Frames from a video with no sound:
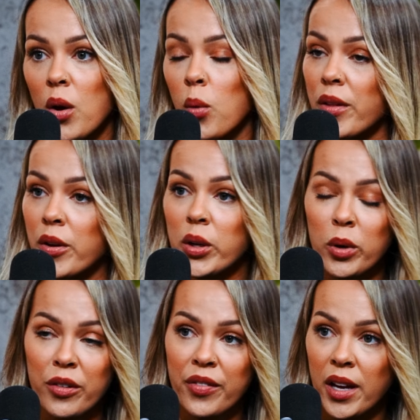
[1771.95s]
Whether you
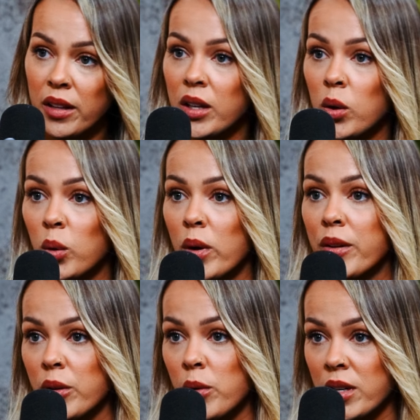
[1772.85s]
are failing or
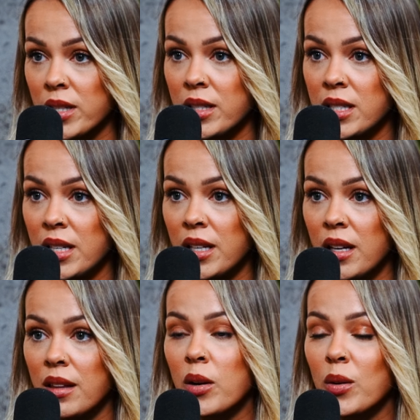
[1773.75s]
whether you are
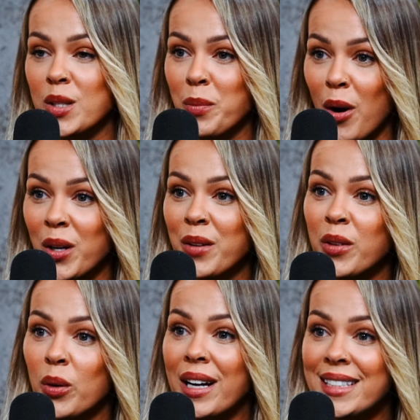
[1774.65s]
succeeding, there is part of
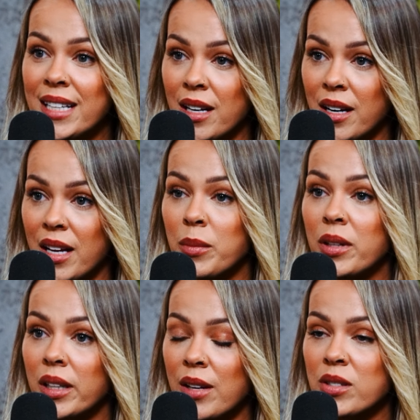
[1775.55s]
your identity and
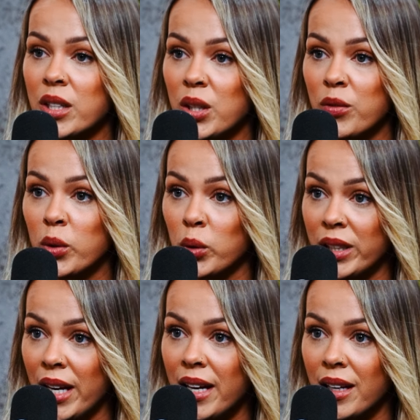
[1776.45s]
beliefs that you've
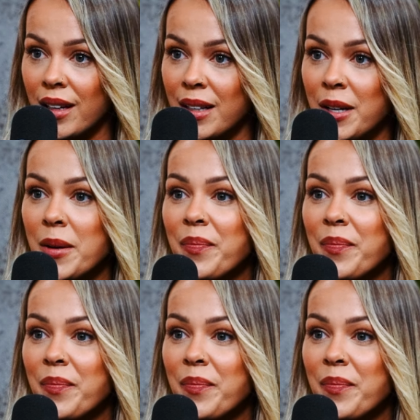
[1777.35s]
created